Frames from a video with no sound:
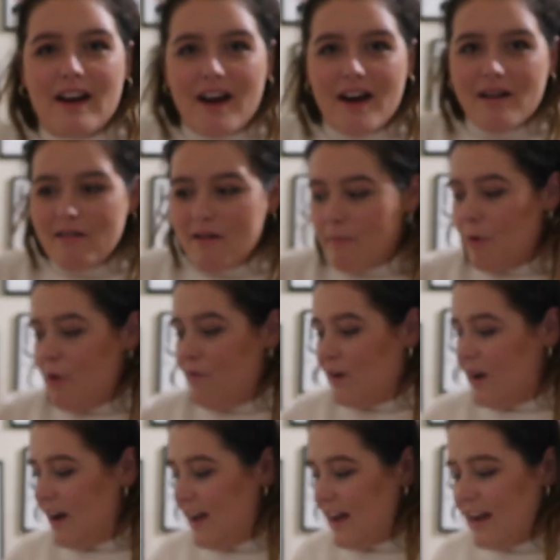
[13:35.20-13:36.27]
a movie
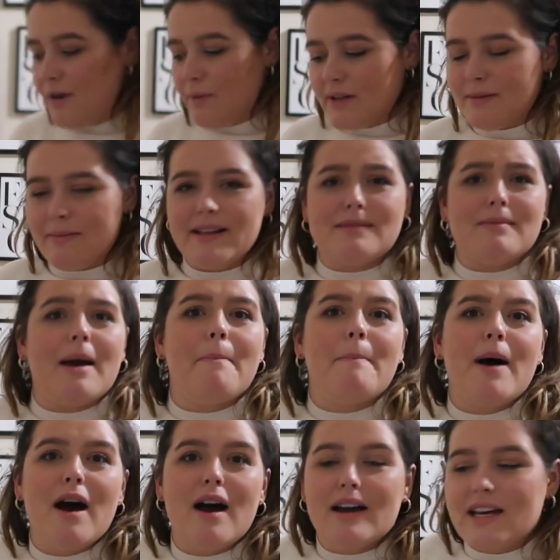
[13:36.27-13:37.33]
night in, you want to make some like
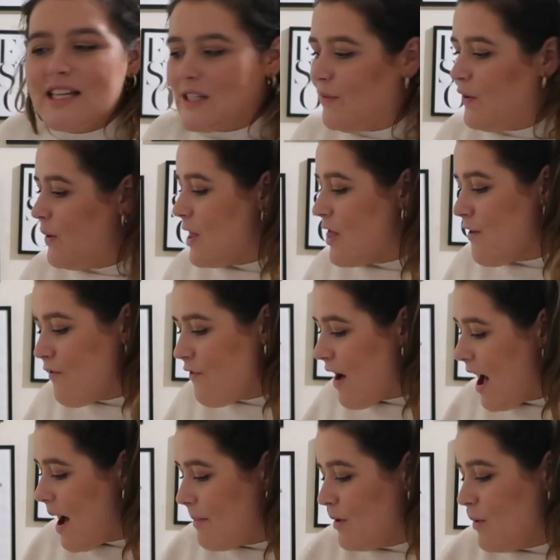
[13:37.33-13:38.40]
burgers for you and the
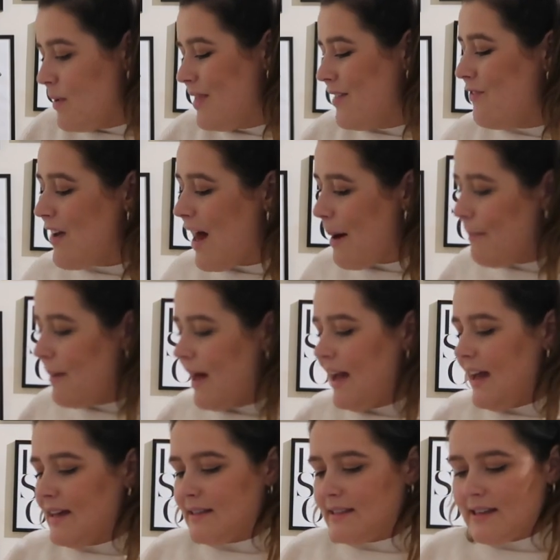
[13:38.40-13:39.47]
fam, you and the
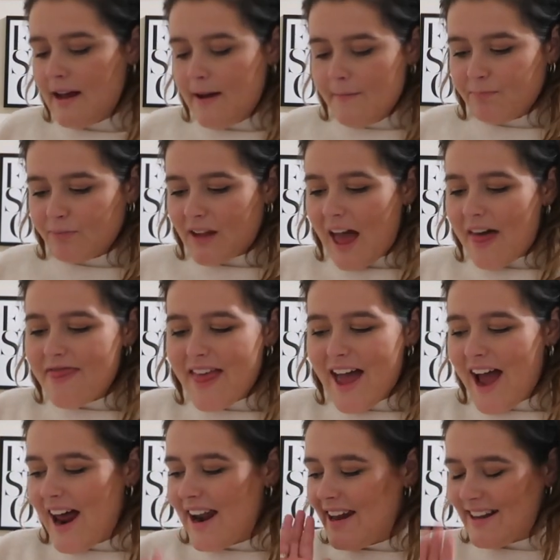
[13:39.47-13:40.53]
flatmates. And
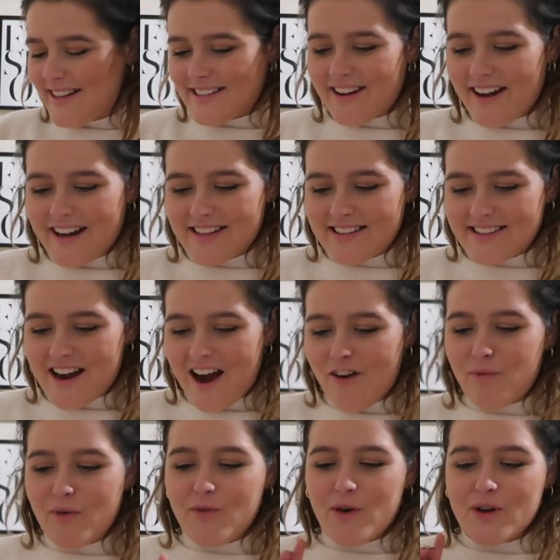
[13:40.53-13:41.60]
then exciting
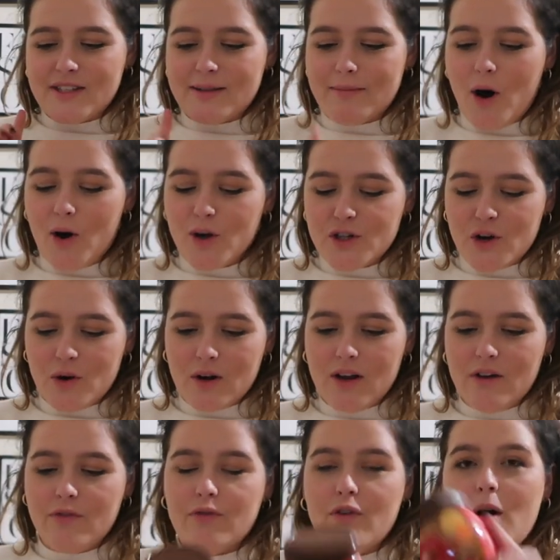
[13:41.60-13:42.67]
stuff, we've got some hot
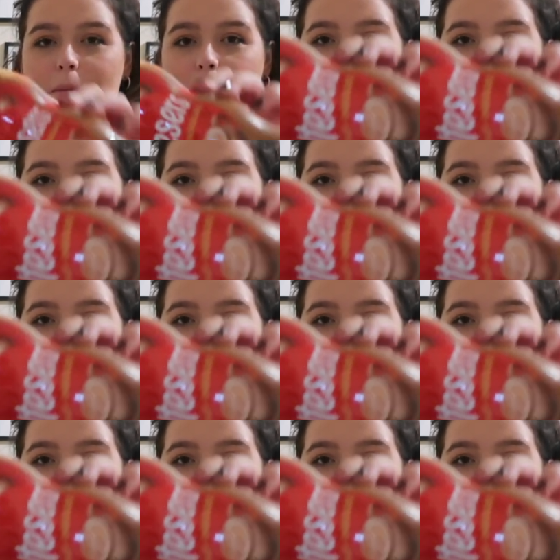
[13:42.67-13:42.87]
chocolate from